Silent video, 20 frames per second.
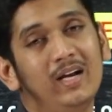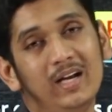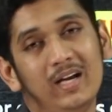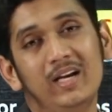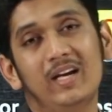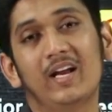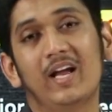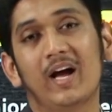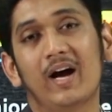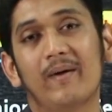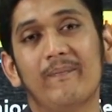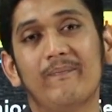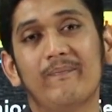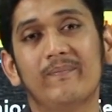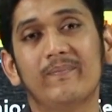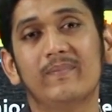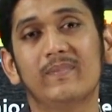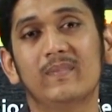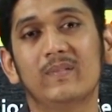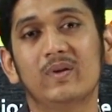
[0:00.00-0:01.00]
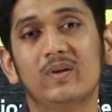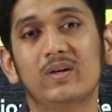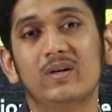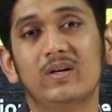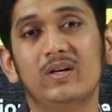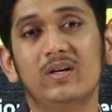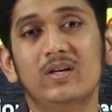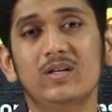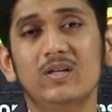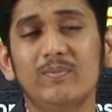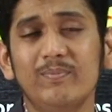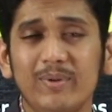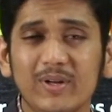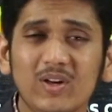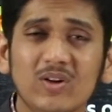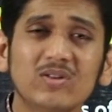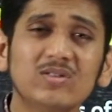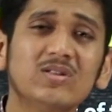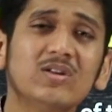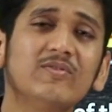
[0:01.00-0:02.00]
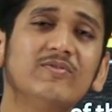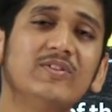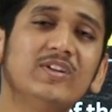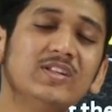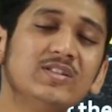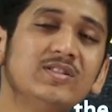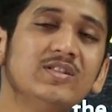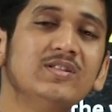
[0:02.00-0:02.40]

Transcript: India. Because of this